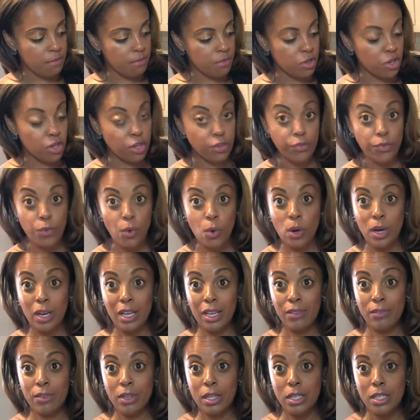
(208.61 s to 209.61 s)
good for
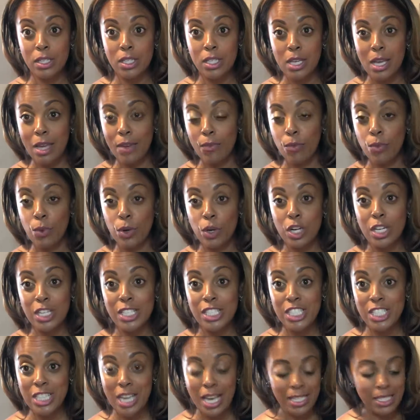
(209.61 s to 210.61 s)
even if we're
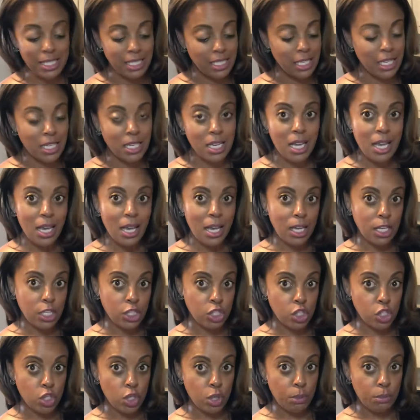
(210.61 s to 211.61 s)
congested, and
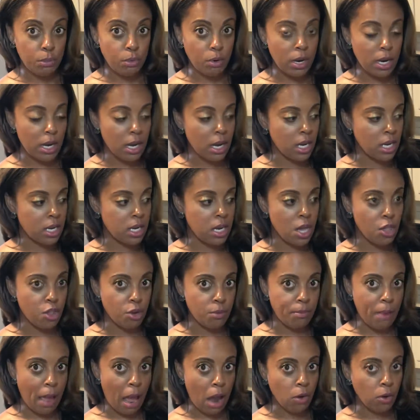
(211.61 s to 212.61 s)
turmeric, another
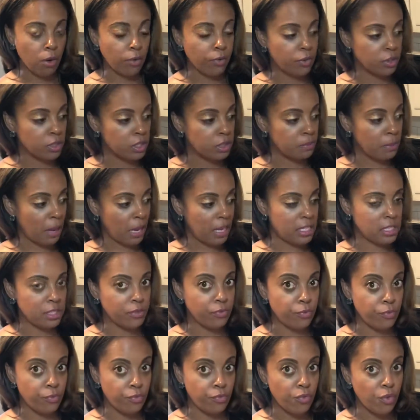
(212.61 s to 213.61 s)
powerful spice,
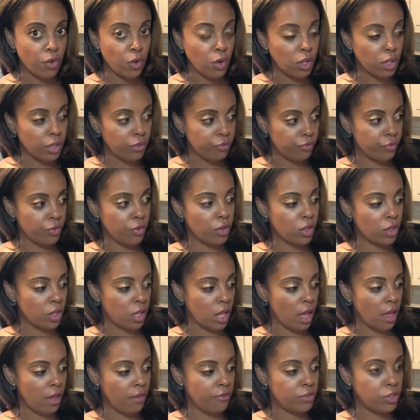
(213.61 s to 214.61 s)
full
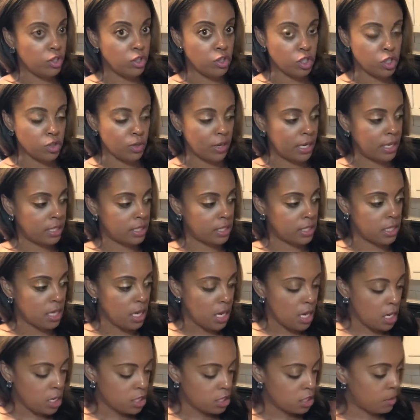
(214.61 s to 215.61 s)
of nutrients.
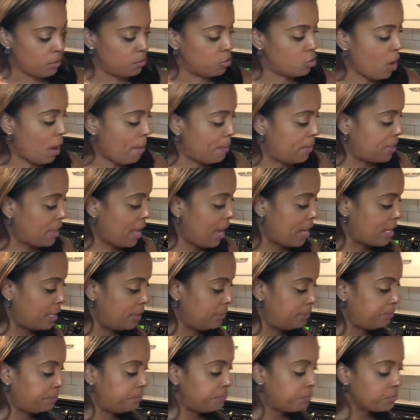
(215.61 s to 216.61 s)
So I'm dropping that in.
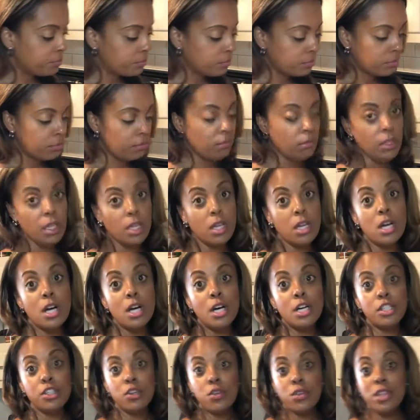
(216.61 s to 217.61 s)

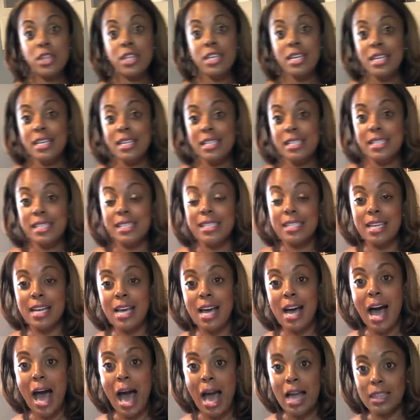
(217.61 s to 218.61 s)
So this
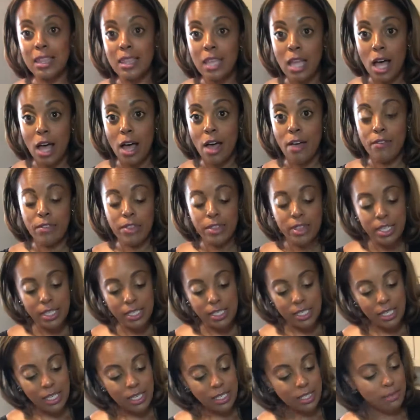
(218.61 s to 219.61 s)
I love.
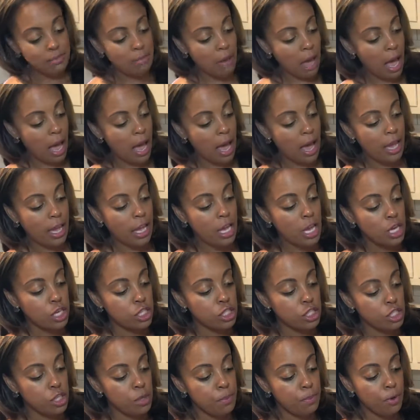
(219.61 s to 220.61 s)
This is my
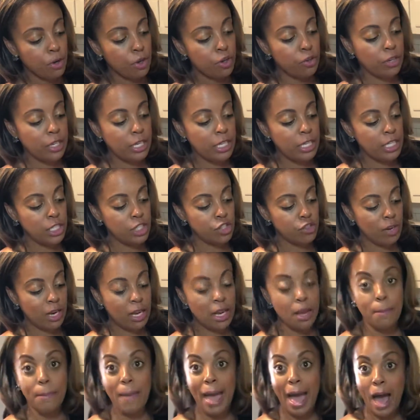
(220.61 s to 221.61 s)
super green
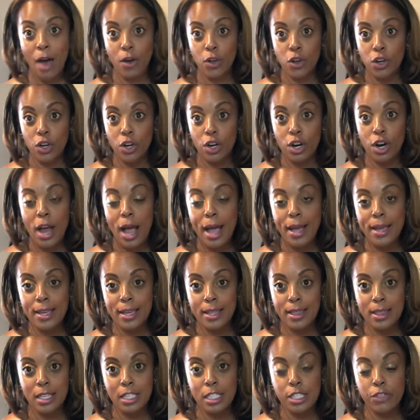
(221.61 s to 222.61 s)
drink powder. I
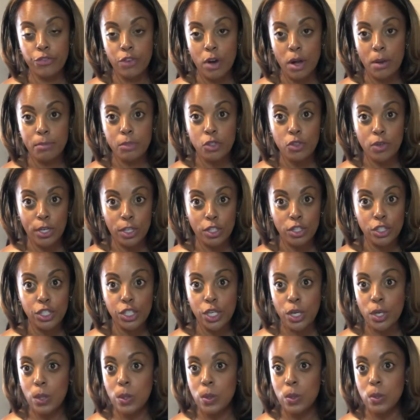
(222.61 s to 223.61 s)
get this from Trader
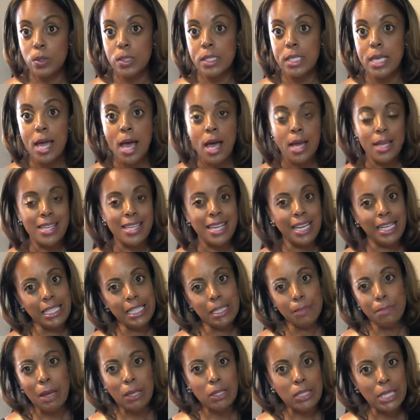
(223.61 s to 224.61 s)
Joe's,
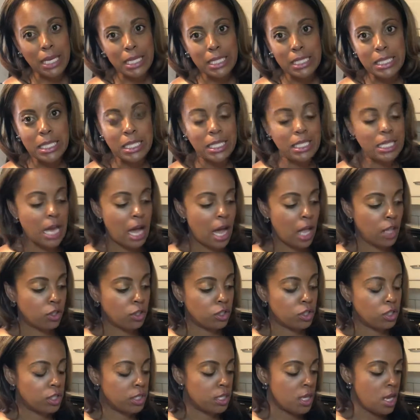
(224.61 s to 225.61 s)
about
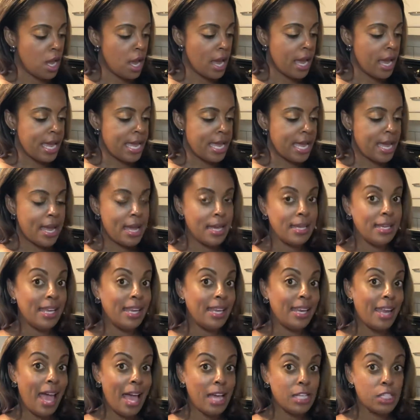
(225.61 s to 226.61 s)
$19, and
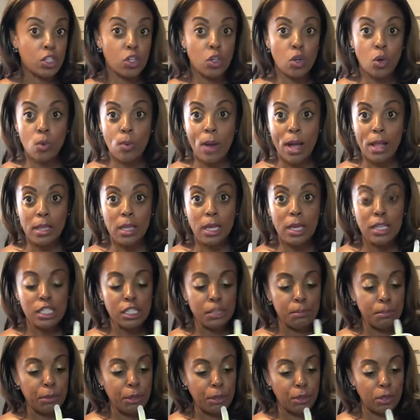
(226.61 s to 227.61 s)
it has chlorella,
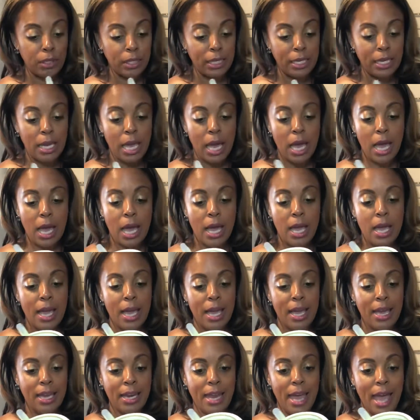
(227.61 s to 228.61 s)
spirulina,
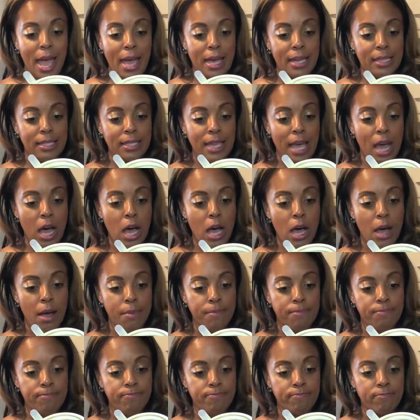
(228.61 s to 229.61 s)
it has
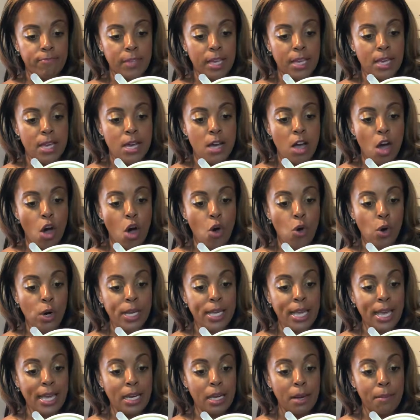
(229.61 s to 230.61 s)

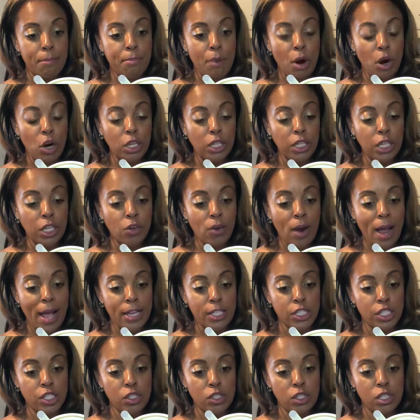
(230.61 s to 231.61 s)
organic barley
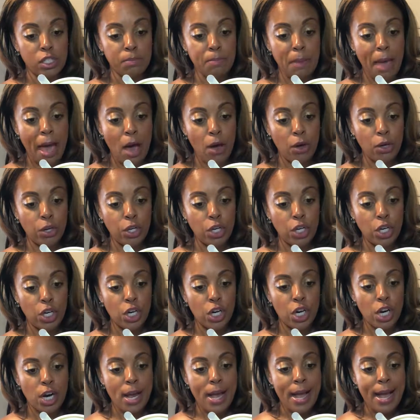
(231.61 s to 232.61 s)
grass juice
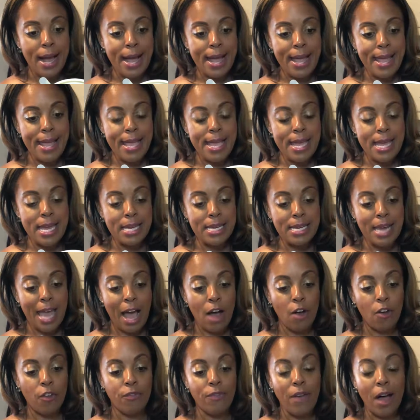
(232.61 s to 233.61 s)
powder, and
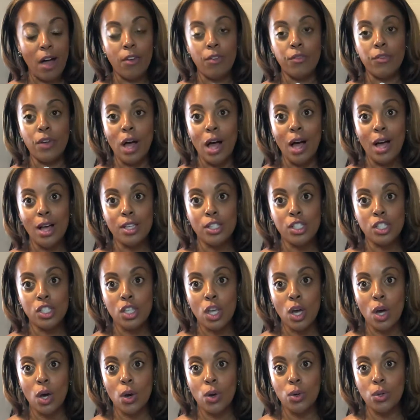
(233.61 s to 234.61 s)
alfalfa.
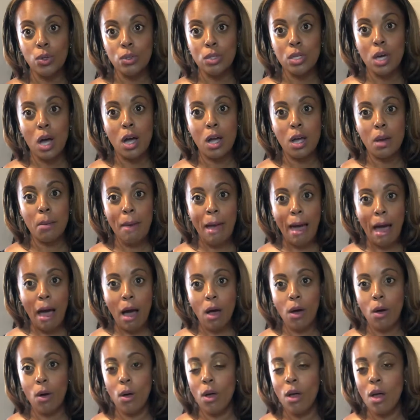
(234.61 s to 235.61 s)
So you talk
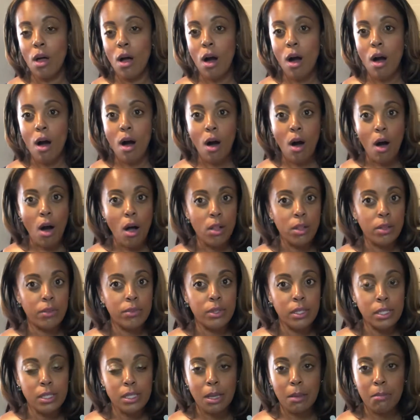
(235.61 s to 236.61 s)
about all of
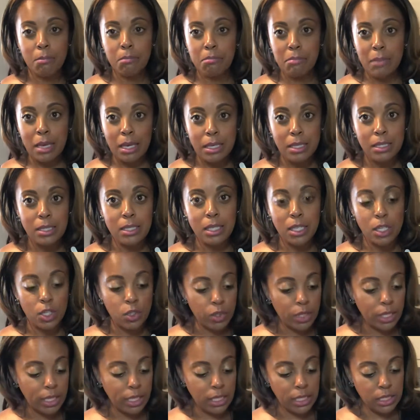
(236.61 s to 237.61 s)
these amazing
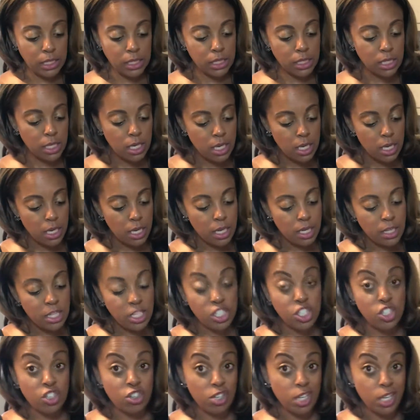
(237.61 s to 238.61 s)
greens
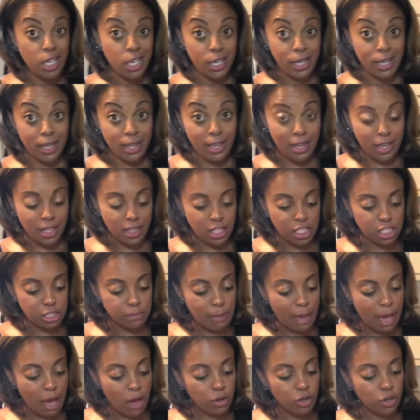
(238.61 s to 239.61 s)
that you're getting in this
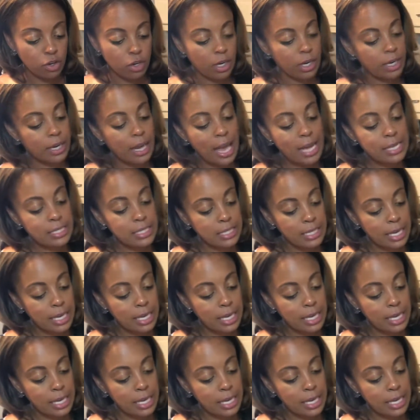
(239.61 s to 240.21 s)
powder, and it has a